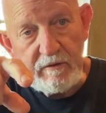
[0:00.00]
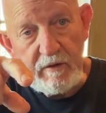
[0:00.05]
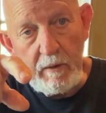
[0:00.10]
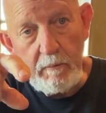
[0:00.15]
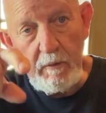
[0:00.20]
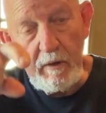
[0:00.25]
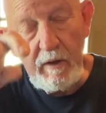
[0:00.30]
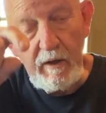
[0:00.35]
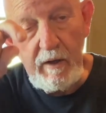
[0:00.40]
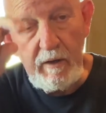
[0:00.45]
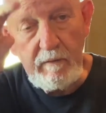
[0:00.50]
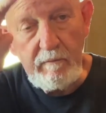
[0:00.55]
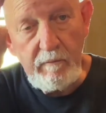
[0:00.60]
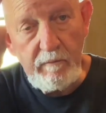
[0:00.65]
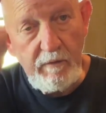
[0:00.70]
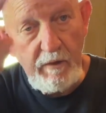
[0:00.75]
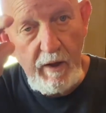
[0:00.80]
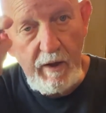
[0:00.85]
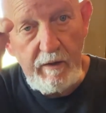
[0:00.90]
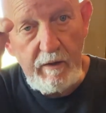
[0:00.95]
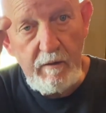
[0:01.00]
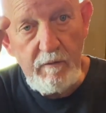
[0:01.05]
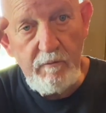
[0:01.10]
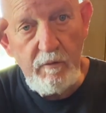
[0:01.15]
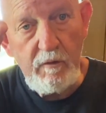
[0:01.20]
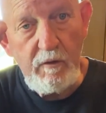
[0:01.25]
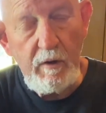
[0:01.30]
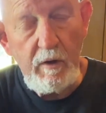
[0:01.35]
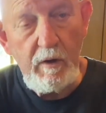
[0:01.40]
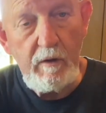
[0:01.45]
I've been getting. Thank you
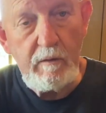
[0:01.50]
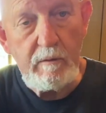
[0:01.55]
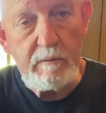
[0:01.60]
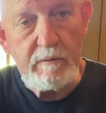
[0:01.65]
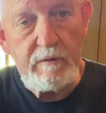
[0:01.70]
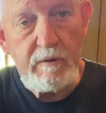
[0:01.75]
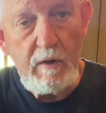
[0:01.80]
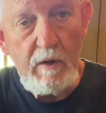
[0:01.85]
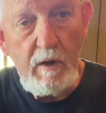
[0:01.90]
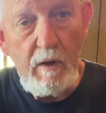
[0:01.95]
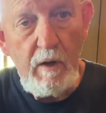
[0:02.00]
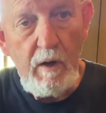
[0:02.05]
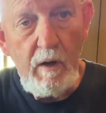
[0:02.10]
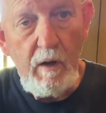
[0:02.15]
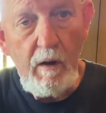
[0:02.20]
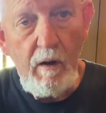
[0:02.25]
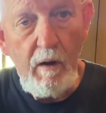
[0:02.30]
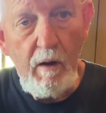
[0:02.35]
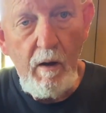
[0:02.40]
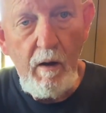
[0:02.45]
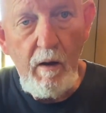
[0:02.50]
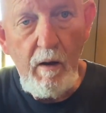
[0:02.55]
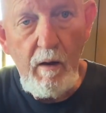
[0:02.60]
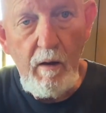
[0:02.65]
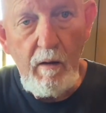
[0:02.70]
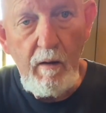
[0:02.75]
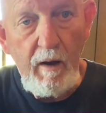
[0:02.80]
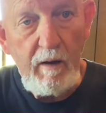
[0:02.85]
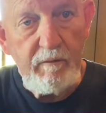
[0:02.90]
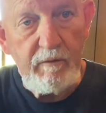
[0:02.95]
for those.
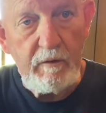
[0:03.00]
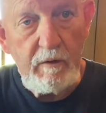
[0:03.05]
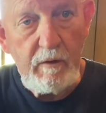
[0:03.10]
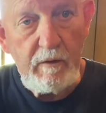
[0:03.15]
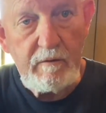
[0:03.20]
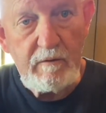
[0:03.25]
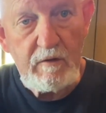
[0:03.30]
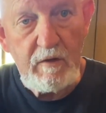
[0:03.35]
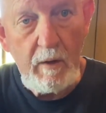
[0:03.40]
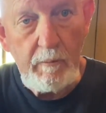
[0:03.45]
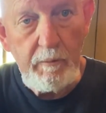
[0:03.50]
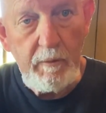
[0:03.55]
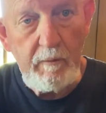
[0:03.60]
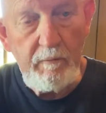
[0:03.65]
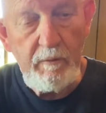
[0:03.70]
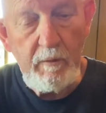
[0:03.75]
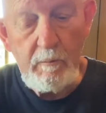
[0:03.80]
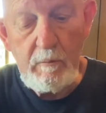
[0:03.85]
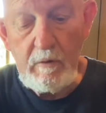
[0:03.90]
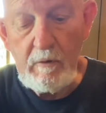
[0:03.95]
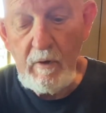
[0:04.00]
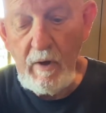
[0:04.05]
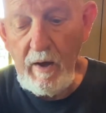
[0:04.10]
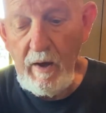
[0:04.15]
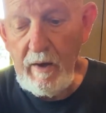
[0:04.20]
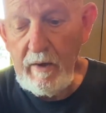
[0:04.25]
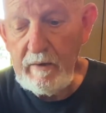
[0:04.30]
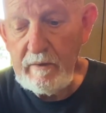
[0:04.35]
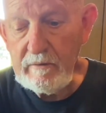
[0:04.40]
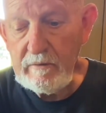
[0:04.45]
I've learned something from you
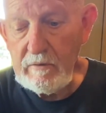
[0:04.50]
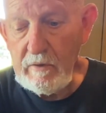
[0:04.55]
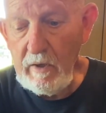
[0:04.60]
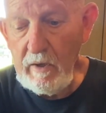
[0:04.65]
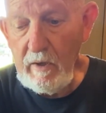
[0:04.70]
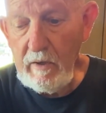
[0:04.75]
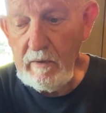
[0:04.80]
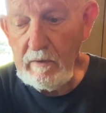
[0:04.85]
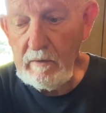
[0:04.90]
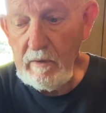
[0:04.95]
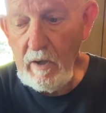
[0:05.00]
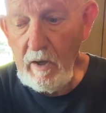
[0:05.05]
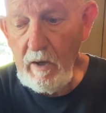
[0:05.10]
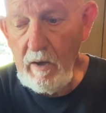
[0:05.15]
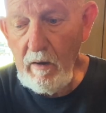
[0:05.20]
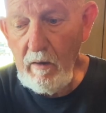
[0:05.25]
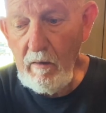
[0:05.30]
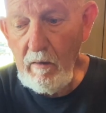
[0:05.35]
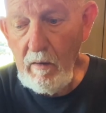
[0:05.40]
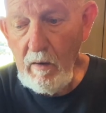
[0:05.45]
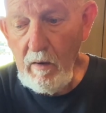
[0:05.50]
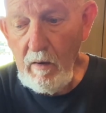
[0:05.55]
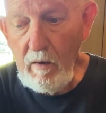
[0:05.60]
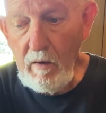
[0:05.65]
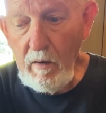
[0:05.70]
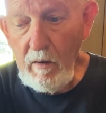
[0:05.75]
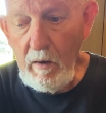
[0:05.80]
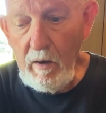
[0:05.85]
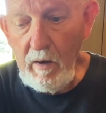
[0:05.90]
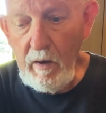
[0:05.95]
guys, and
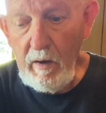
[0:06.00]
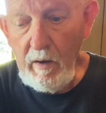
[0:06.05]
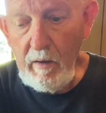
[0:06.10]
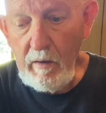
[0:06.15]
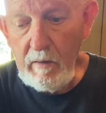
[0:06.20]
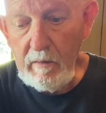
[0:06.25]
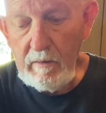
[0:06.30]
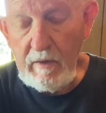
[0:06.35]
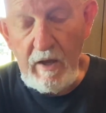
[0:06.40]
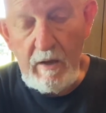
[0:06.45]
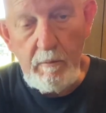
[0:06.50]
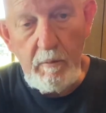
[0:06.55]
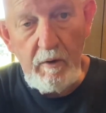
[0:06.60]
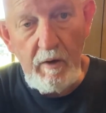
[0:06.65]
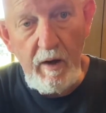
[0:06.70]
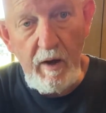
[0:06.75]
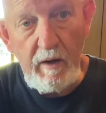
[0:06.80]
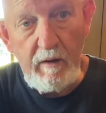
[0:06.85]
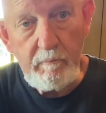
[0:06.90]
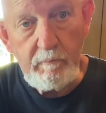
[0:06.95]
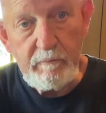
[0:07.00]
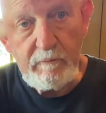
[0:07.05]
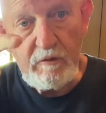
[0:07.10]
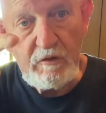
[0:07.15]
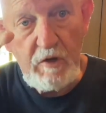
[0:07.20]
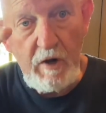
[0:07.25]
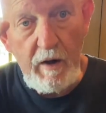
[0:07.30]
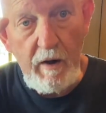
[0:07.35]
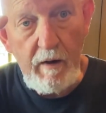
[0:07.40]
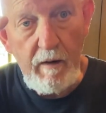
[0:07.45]
keep it up.
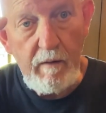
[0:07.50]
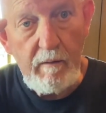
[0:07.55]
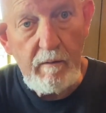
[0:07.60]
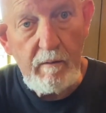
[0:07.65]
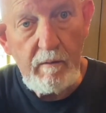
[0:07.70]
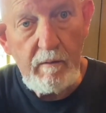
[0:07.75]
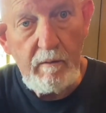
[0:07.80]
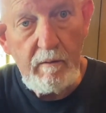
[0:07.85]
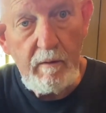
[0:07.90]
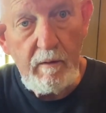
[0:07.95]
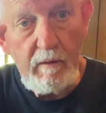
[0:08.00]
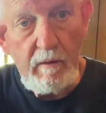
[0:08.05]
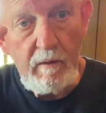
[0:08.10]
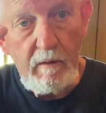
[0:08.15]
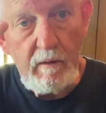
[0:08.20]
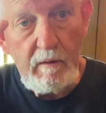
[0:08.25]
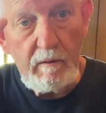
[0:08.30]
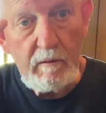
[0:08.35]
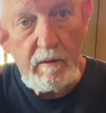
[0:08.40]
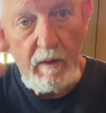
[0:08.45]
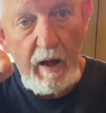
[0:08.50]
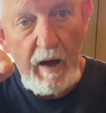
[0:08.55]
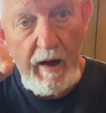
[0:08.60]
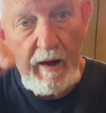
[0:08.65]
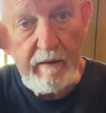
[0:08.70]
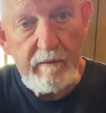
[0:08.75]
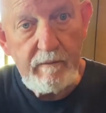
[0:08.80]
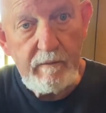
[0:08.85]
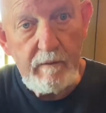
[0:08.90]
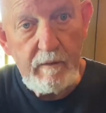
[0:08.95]
Share,
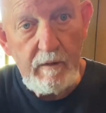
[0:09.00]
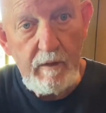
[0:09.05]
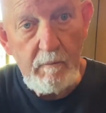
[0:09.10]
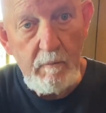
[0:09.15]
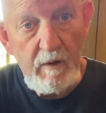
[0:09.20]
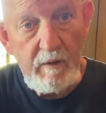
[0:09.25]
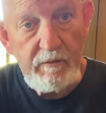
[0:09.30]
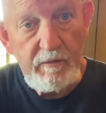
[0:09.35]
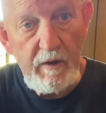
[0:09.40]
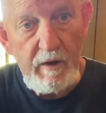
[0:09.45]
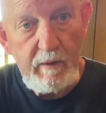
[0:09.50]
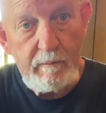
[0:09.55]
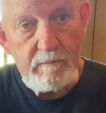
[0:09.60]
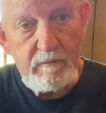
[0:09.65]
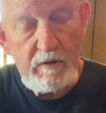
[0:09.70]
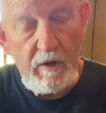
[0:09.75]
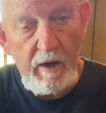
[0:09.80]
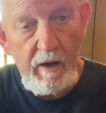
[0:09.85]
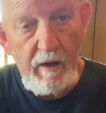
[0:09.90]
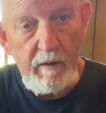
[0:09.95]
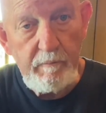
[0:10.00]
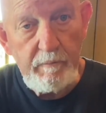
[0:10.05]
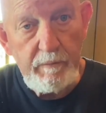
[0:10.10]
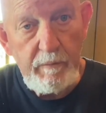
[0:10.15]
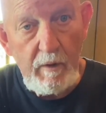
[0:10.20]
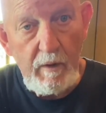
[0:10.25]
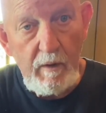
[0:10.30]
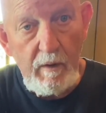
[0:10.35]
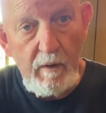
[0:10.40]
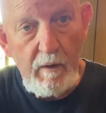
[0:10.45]
like, give me a thumbs up.
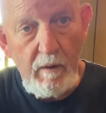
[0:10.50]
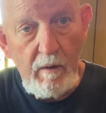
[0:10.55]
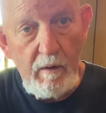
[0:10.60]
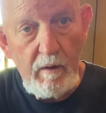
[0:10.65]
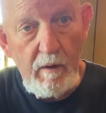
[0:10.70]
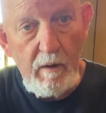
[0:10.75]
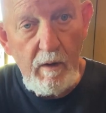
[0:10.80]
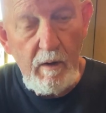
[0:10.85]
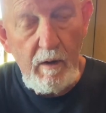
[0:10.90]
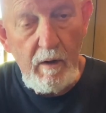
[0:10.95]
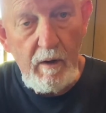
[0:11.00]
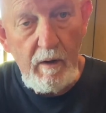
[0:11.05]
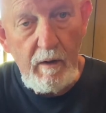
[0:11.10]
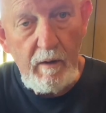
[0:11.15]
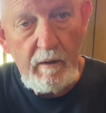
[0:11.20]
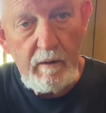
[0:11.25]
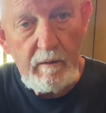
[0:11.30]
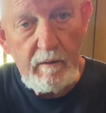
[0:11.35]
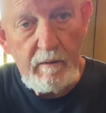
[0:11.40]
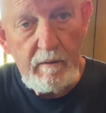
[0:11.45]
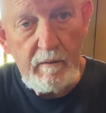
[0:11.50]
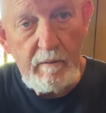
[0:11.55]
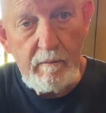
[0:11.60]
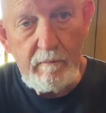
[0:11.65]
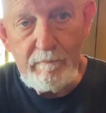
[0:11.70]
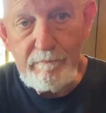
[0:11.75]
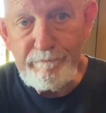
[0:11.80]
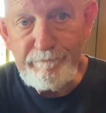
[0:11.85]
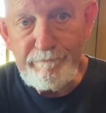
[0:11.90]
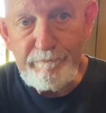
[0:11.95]

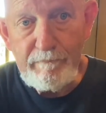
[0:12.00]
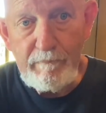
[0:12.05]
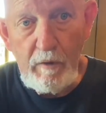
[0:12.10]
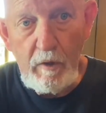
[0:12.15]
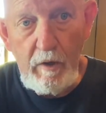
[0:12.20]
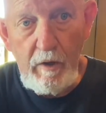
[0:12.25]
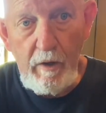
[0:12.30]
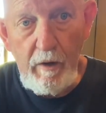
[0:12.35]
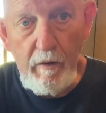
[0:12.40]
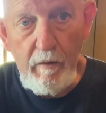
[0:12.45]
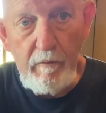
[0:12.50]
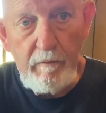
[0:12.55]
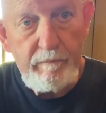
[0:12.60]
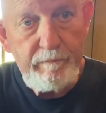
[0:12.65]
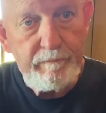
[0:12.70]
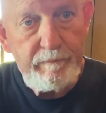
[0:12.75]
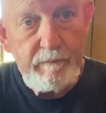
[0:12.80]
You know,